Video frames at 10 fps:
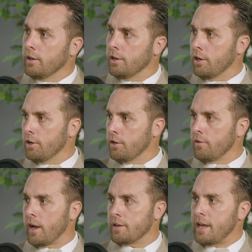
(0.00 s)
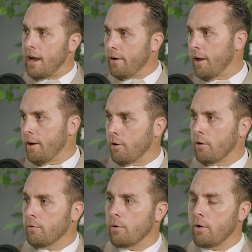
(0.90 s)
you've got a townhouse
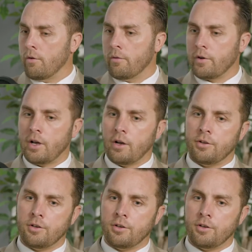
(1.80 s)
over here